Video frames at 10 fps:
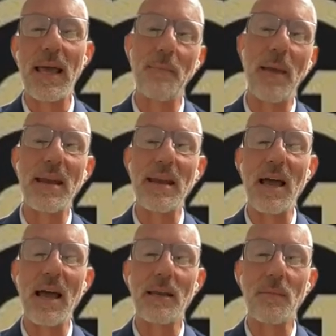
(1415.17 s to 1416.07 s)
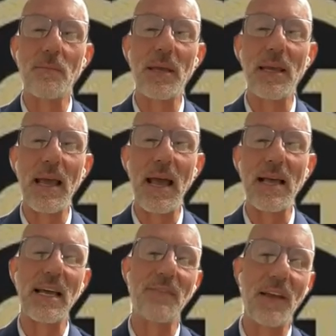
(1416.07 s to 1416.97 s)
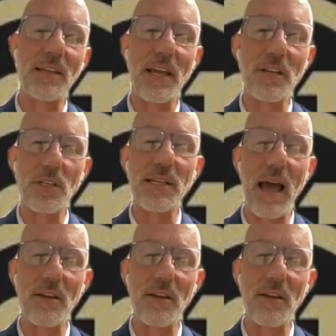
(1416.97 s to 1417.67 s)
and it may not be as advantageous